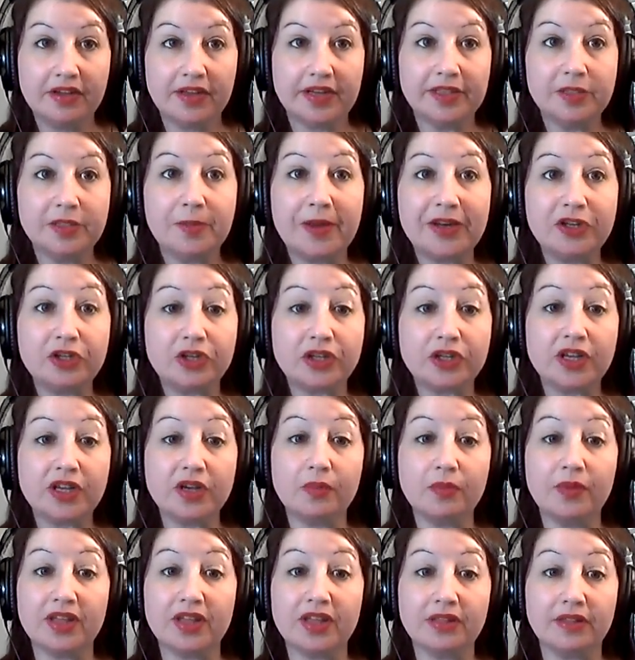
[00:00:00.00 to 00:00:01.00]

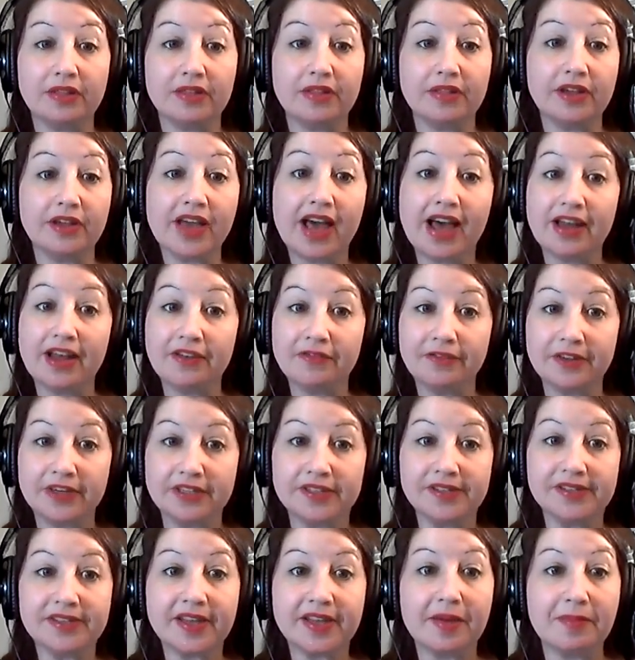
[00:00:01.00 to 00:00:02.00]
especially with the
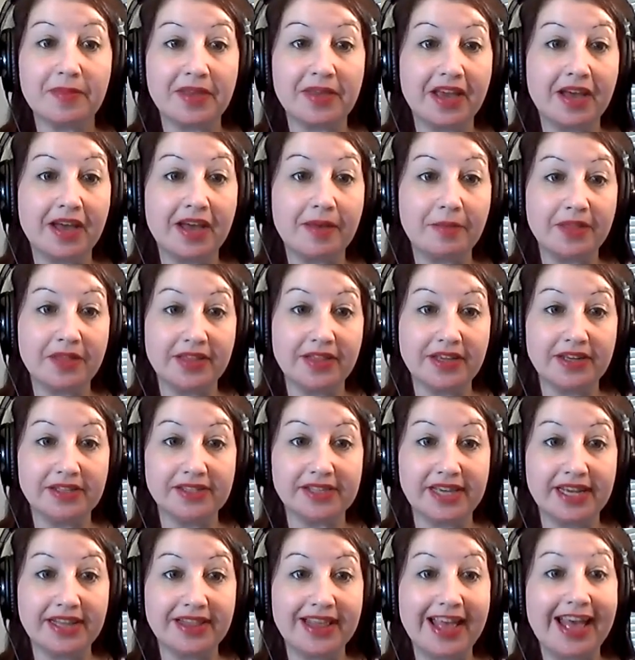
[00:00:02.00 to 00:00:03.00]
conference coming up and
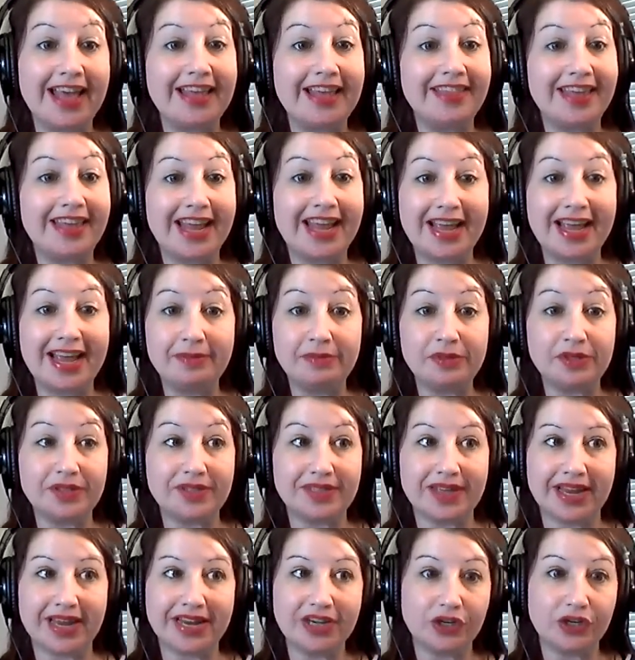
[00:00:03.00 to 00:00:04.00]
things like that, that
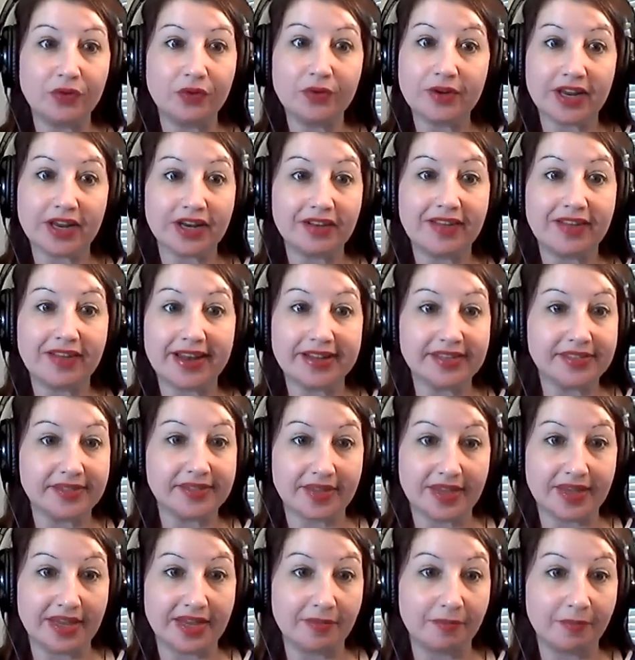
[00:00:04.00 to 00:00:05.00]
I don't get a lot of
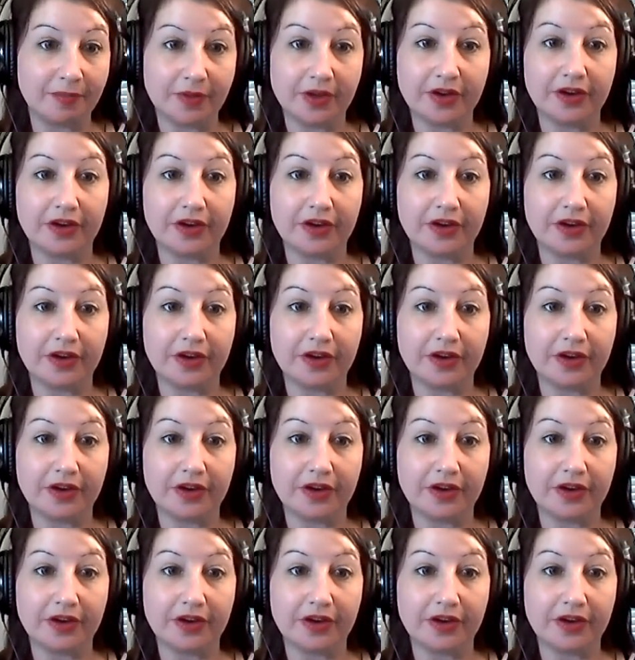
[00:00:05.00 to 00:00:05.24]
sleep.